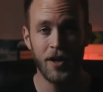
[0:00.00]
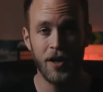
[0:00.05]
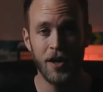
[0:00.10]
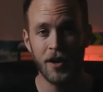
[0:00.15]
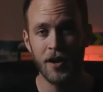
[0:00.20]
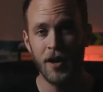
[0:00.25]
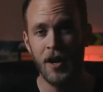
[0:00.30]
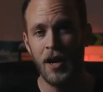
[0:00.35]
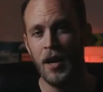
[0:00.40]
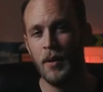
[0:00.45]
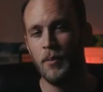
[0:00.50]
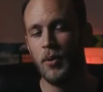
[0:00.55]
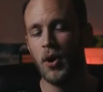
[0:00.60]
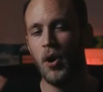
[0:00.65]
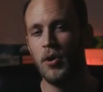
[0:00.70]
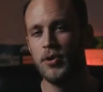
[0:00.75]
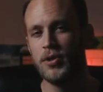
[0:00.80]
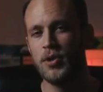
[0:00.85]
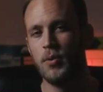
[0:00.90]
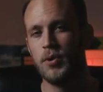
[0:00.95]
here but
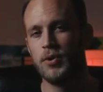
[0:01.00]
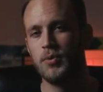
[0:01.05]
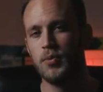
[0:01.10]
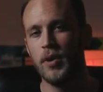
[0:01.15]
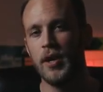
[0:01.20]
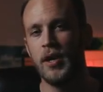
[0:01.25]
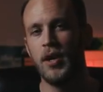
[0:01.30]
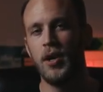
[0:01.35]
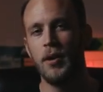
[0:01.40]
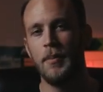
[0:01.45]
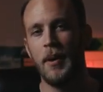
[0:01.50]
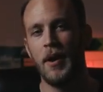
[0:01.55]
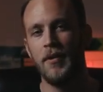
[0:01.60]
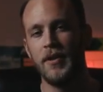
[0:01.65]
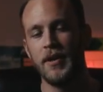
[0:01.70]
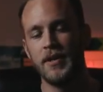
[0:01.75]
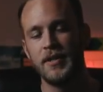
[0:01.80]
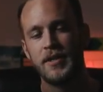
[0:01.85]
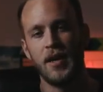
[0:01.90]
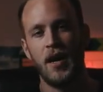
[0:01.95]
also what's really good about
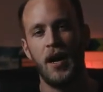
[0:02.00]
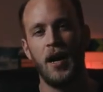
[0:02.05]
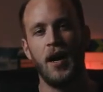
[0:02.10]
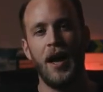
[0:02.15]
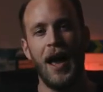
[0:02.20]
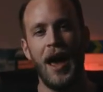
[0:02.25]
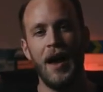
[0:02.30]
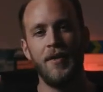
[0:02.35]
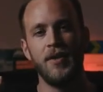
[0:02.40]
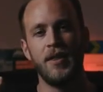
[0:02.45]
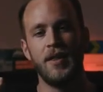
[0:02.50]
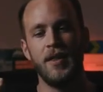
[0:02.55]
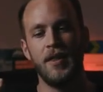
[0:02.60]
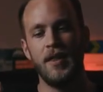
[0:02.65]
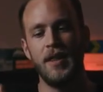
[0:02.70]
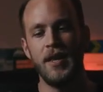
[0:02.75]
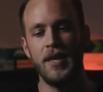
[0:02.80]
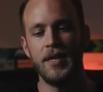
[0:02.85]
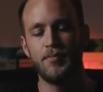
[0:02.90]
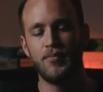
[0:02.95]
this uh, having
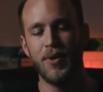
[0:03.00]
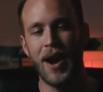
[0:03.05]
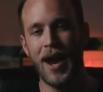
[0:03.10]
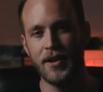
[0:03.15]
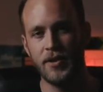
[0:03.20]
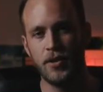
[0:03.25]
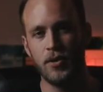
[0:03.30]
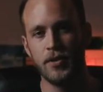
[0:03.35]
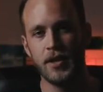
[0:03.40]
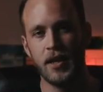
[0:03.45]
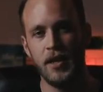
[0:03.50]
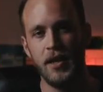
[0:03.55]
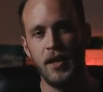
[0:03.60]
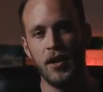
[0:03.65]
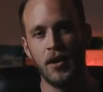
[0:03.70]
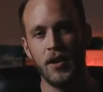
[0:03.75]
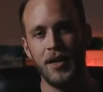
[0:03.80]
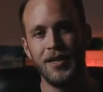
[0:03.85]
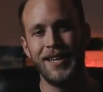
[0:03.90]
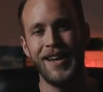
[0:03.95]
these practicals in
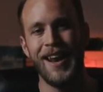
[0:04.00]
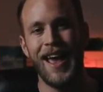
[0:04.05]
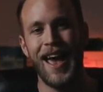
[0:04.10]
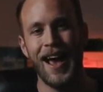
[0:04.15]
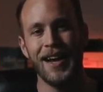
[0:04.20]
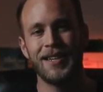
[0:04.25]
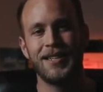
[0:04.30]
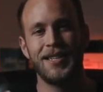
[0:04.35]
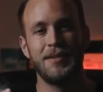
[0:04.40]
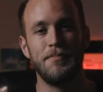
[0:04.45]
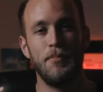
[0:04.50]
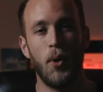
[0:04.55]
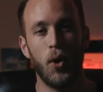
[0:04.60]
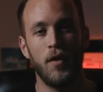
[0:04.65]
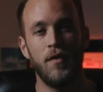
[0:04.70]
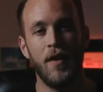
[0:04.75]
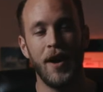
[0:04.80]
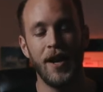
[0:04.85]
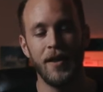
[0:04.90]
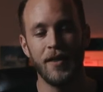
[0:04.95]
here is it acts as
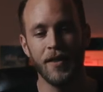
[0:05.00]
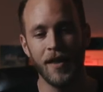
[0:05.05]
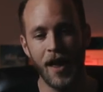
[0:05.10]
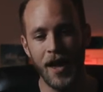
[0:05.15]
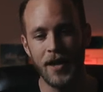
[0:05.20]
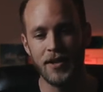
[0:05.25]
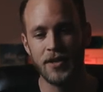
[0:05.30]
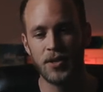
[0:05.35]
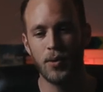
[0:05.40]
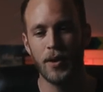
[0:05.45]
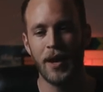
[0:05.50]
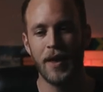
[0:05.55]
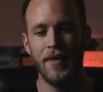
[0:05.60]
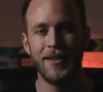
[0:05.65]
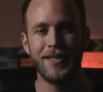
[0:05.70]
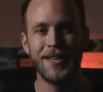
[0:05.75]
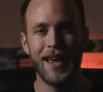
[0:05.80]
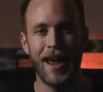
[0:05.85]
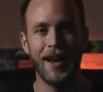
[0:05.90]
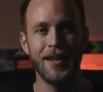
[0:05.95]
motivating light so again
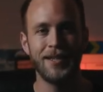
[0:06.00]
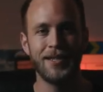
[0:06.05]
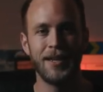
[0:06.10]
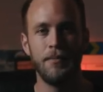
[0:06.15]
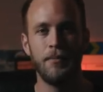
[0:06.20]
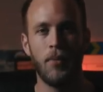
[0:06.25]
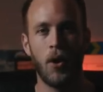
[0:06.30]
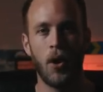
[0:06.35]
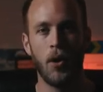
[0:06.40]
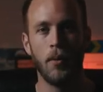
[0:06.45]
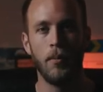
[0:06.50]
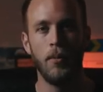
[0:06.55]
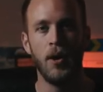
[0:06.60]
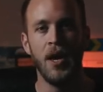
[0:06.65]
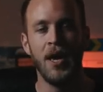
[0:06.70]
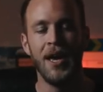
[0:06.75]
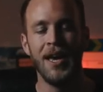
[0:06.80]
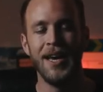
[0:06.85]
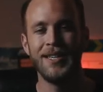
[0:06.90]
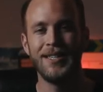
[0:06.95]
this Edison bulb
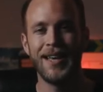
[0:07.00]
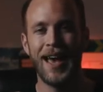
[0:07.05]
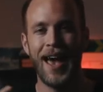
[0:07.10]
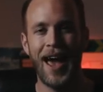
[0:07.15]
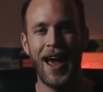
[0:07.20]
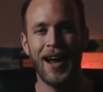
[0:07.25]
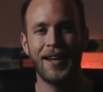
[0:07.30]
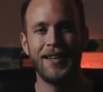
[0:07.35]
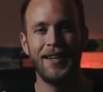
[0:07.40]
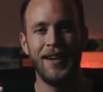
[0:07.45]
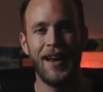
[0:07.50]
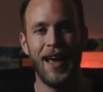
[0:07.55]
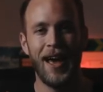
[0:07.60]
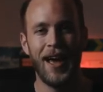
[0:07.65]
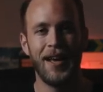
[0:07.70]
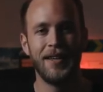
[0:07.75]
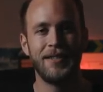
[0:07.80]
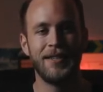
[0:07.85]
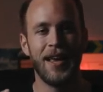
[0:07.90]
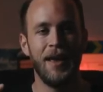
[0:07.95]
is acting
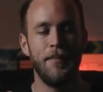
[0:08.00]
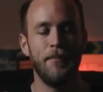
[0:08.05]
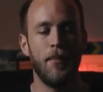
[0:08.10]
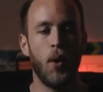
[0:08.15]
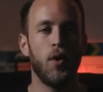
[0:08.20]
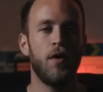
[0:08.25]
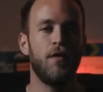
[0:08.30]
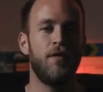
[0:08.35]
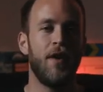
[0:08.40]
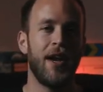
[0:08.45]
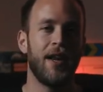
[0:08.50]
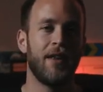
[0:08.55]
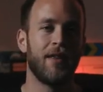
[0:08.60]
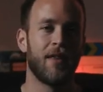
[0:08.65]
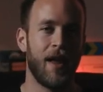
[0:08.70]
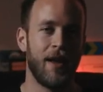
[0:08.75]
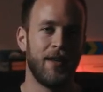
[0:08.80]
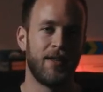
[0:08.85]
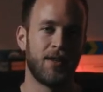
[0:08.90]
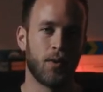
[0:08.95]
as a motivating
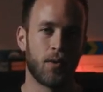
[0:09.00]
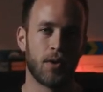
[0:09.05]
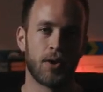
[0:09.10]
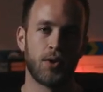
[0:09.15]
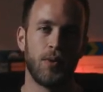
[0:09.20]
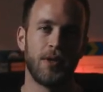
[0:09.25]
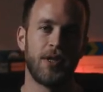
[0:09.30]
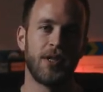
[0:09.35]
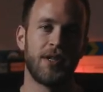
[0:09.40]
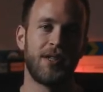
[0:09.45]
light source which